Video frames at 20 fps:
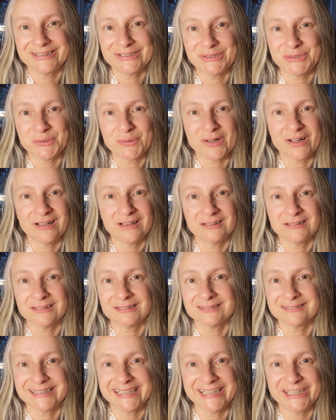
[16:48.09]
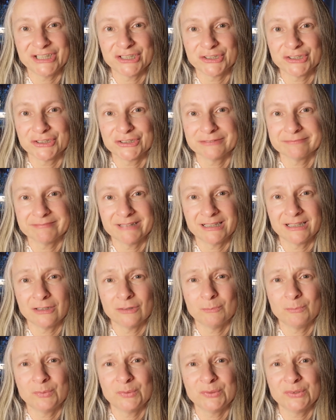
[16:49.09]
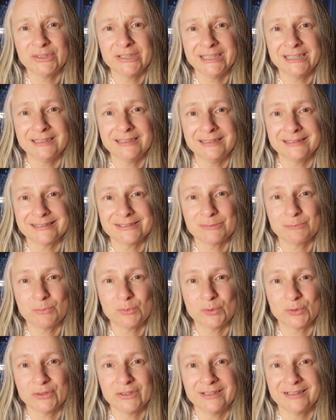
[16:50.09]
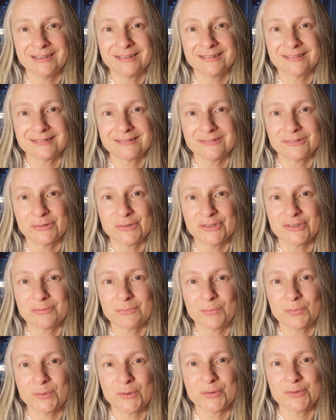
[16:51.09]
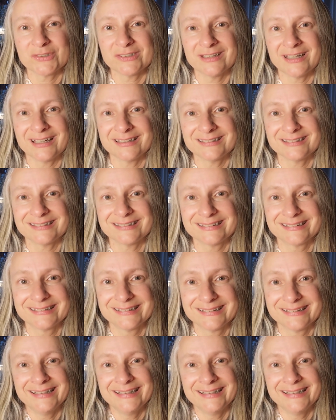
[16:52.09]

who are here and completely supporting us through this process.